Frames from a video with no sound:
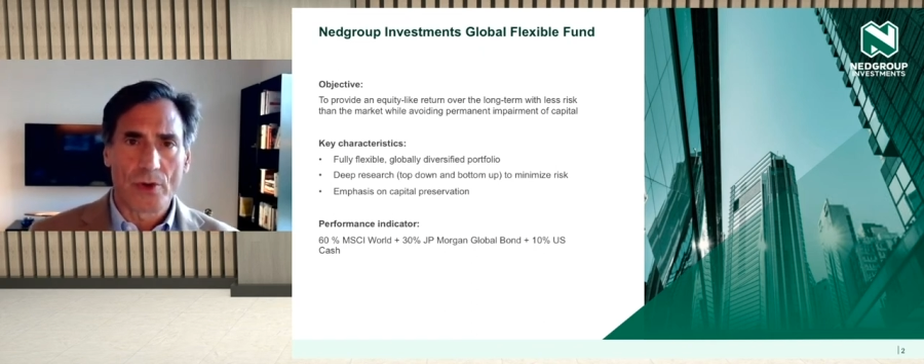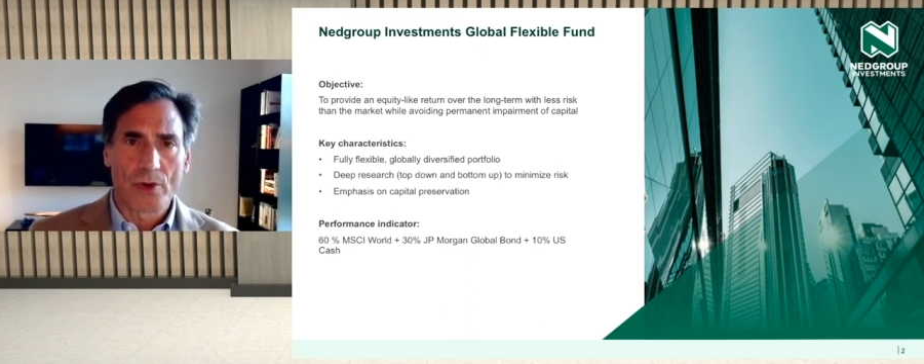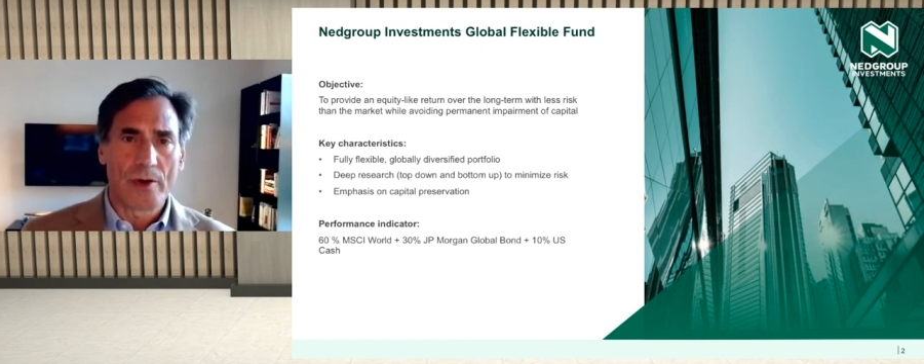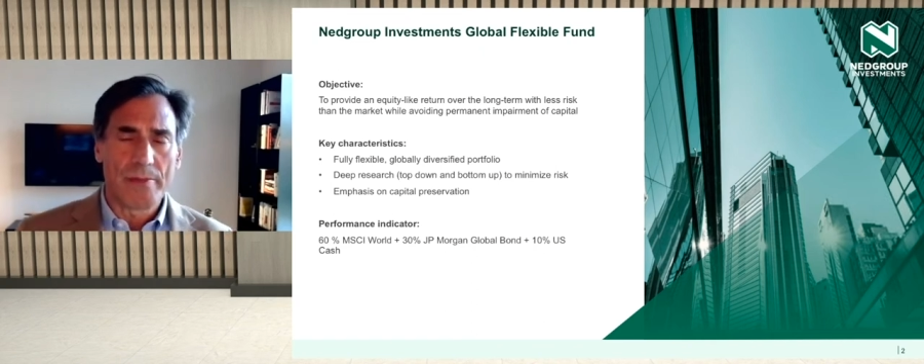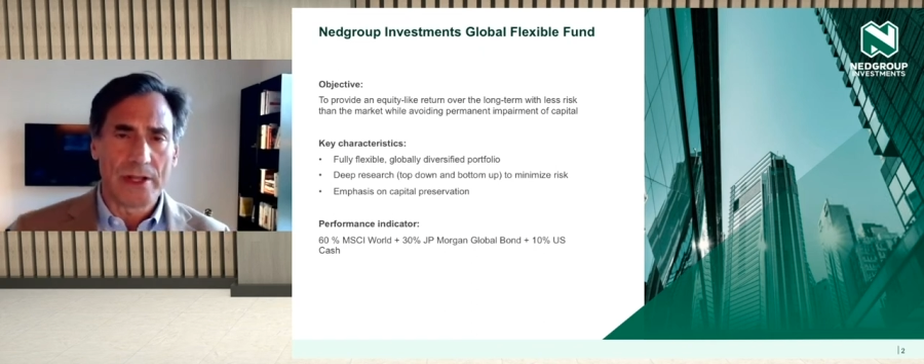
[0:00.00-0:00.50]

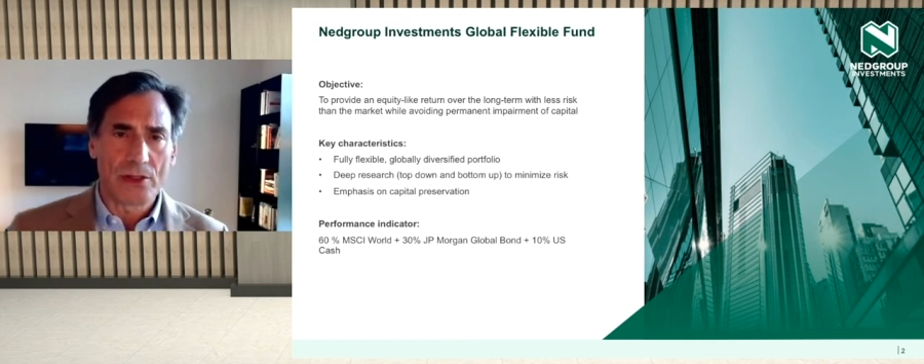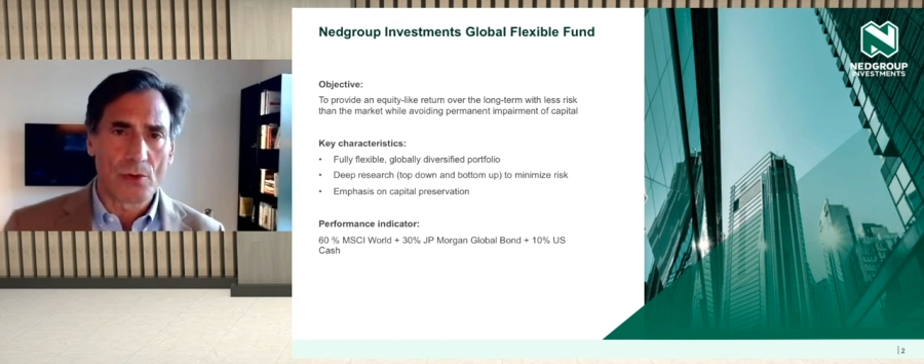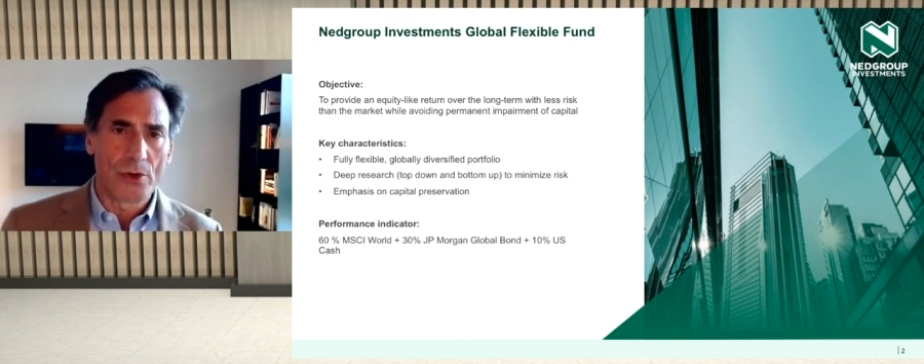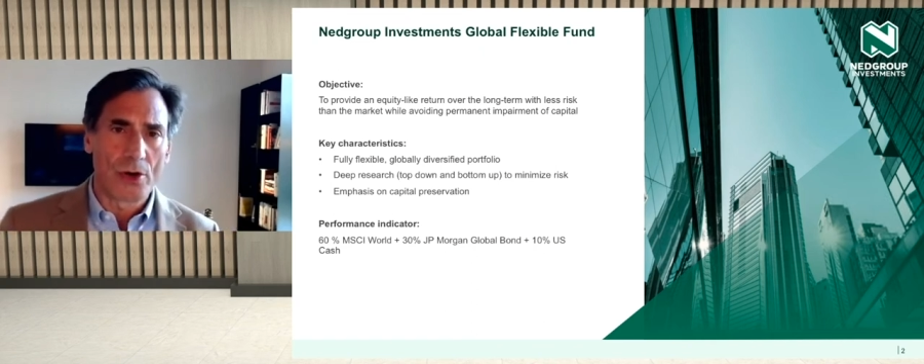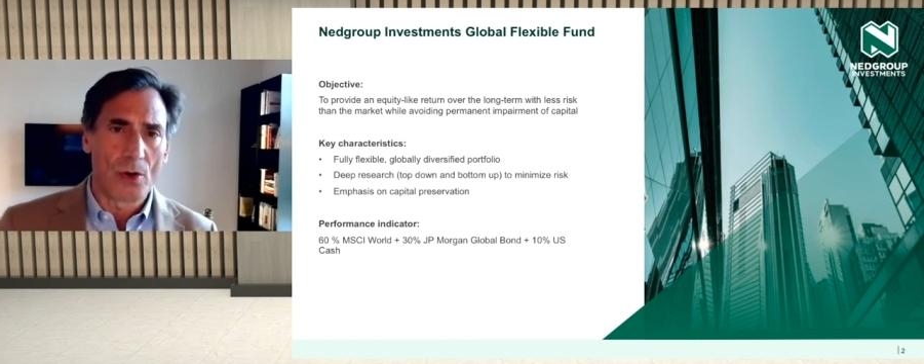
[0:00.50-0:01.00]
throw are being
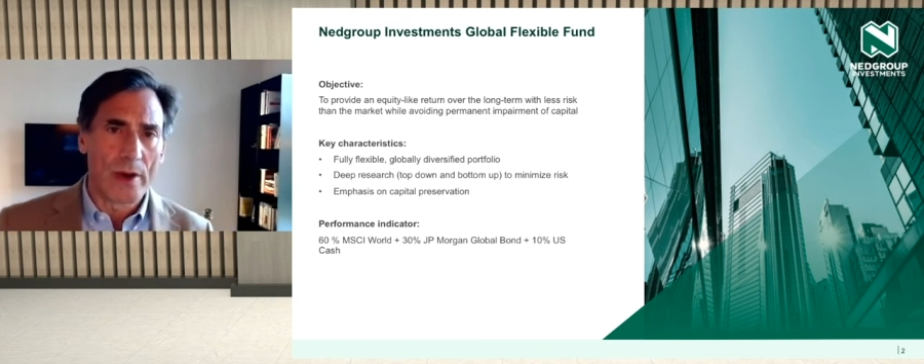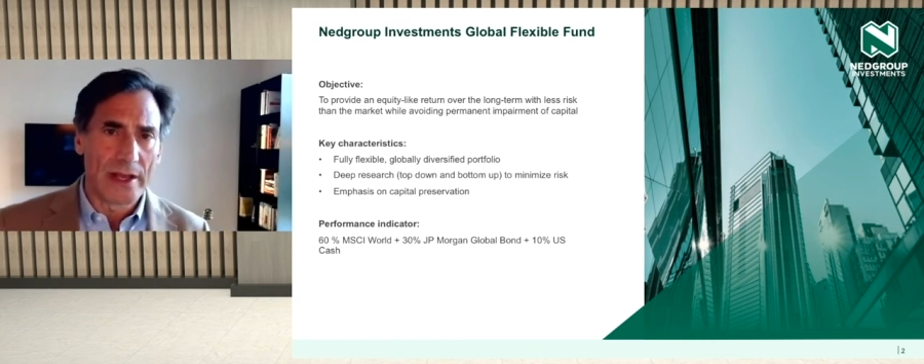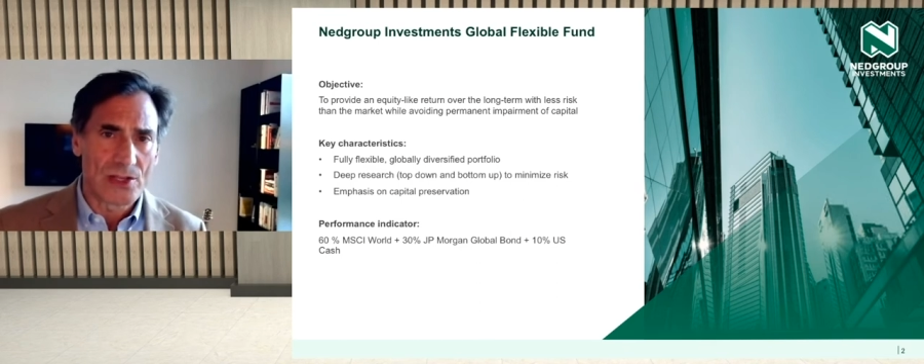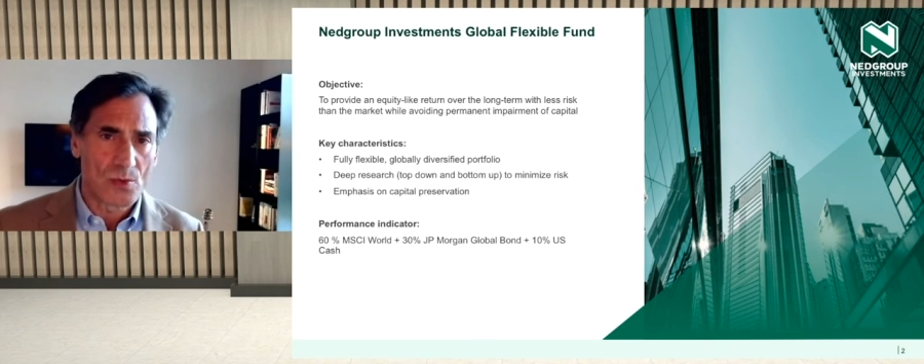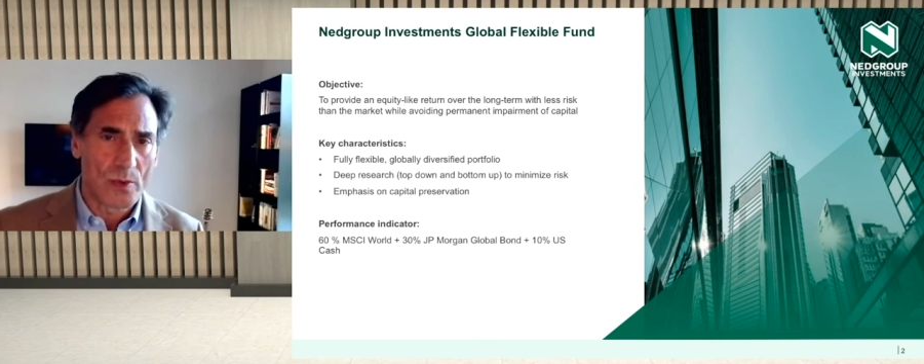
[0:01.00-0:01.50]
thrown our
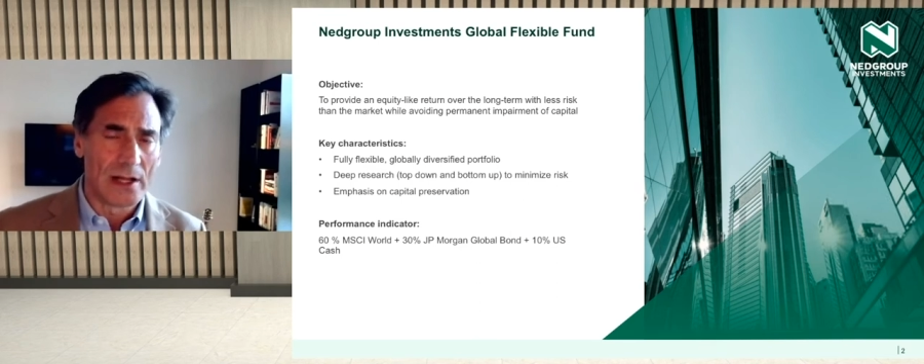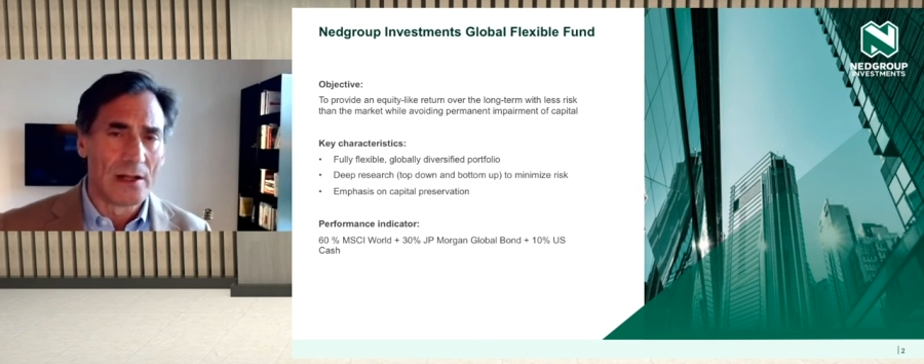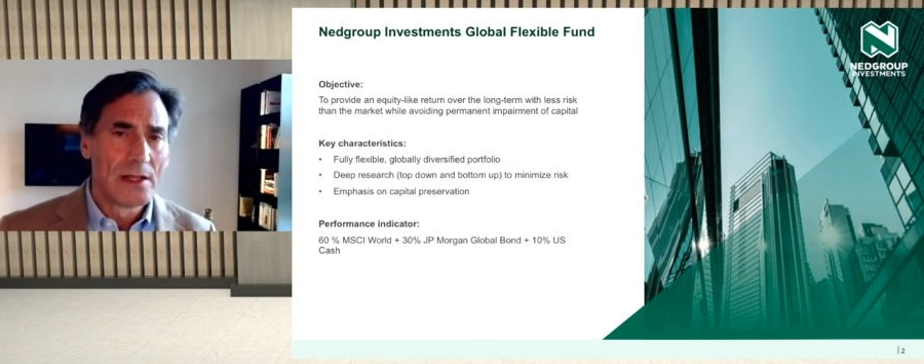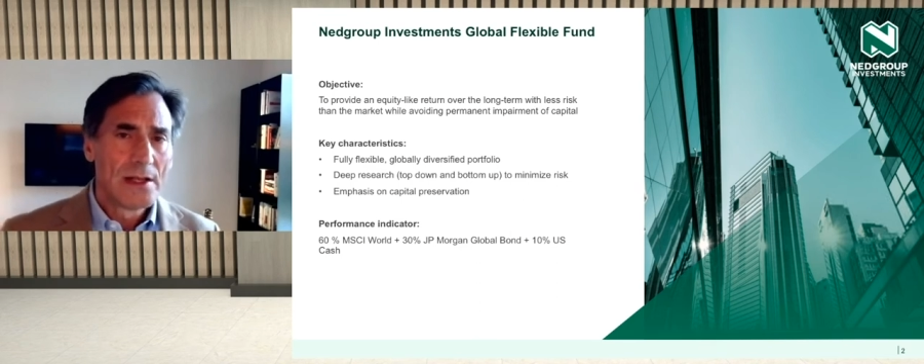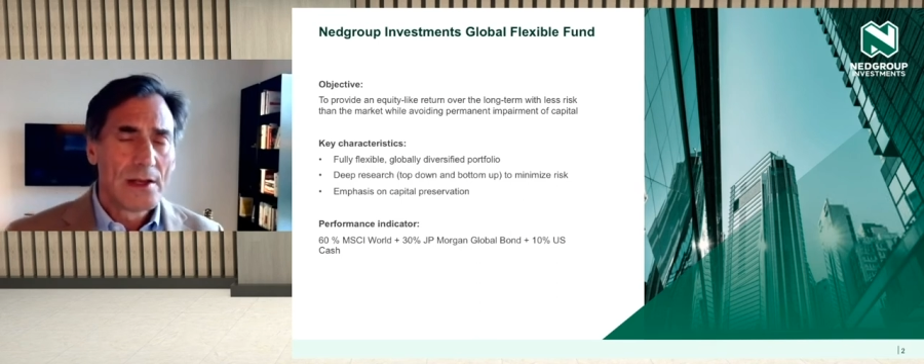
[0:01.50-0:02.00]
way as
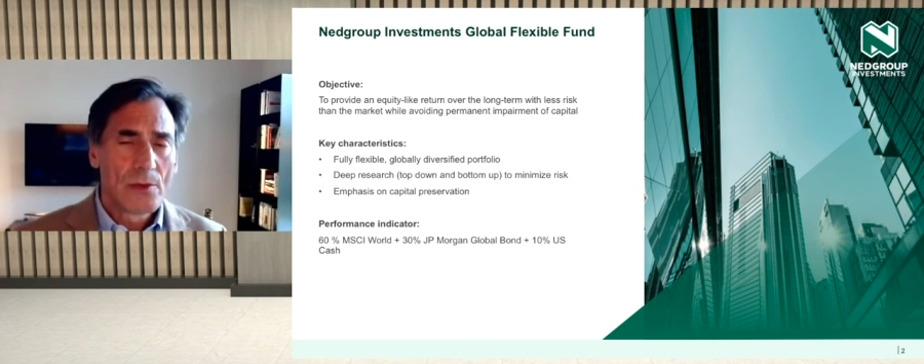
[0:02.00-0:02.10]
well.